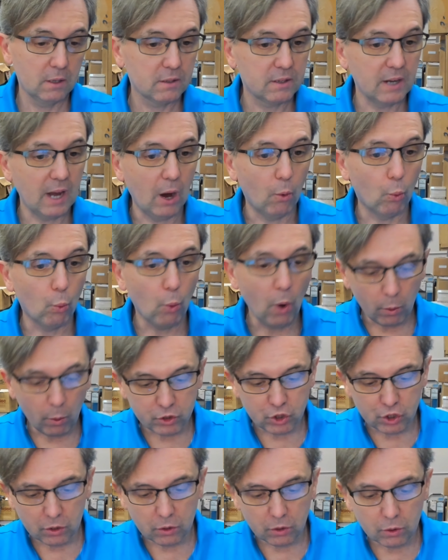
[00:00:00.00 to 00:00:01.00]
Now, what
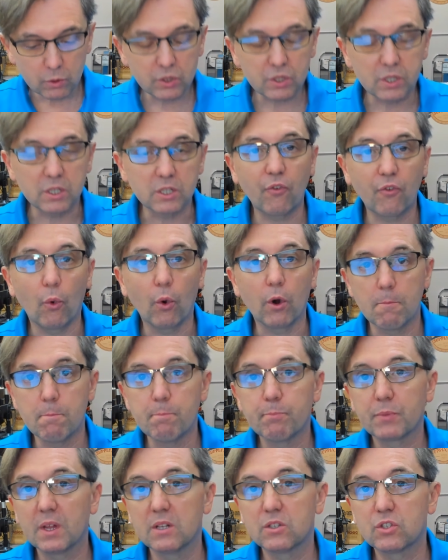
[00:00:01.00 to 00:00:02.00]
would you use this for?
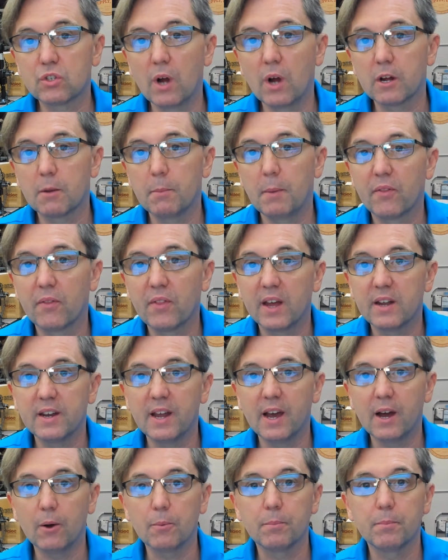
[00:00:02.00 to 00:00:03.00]
Let's talk about that
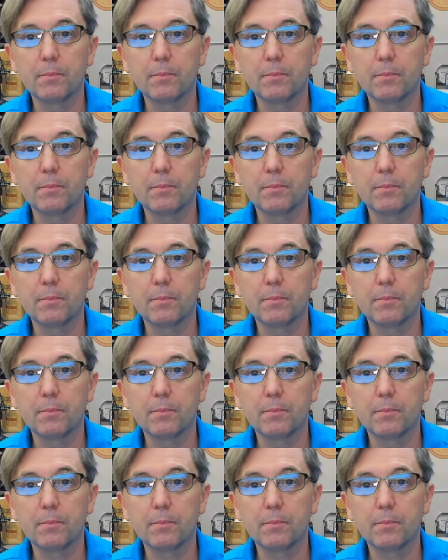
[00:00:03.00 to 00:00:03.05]
now.